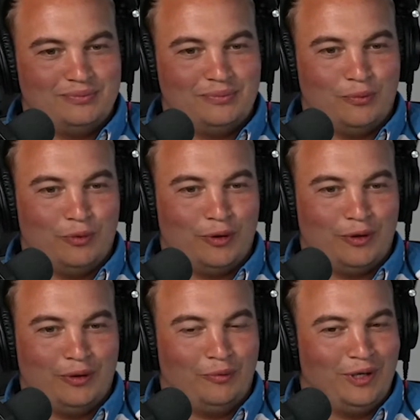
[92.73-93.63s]

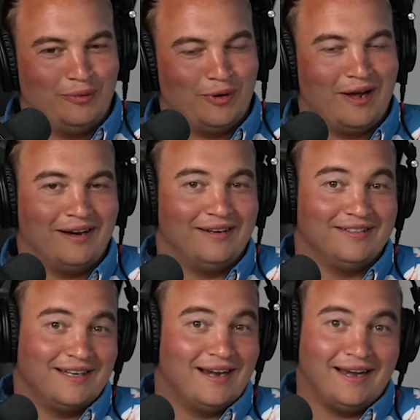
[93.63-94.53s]
we're not going to
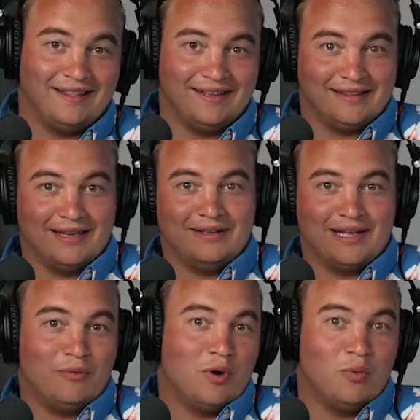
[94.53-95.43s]
design anything
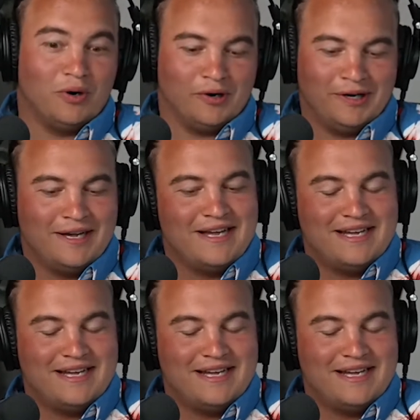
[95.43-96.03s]
that won't work.